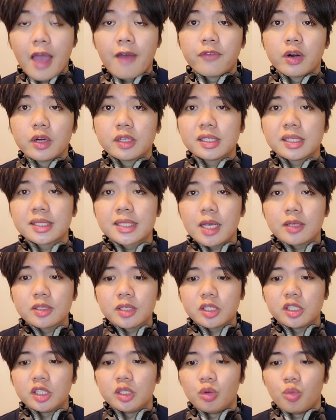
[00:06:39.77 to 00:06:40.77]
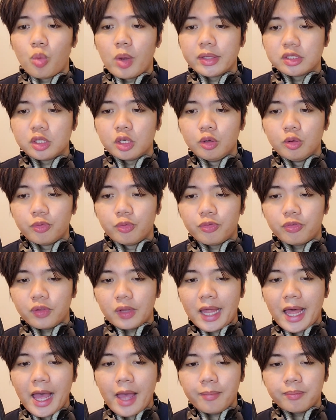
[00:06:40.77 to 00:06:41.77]
At first it sounds like she went too
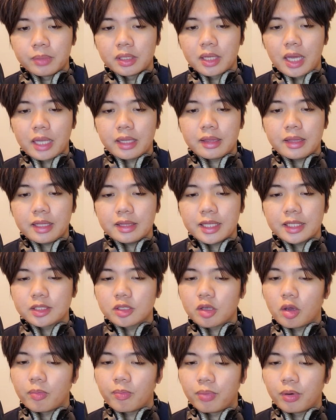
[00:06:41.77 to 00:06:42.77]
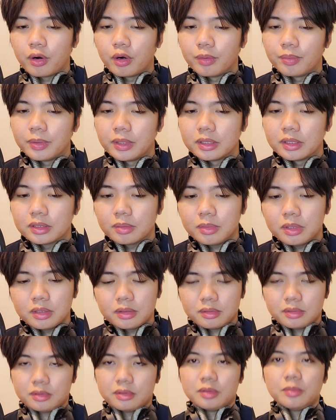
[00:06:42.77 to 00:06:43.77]
flat, but I think that's on purpose. Let
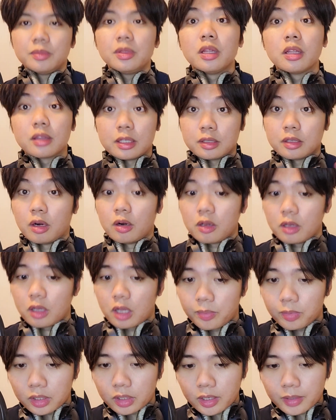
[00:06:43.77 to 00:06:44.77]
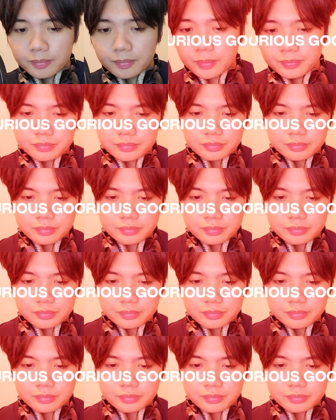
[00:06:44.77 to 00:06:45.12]
me look this girl up. Hold on.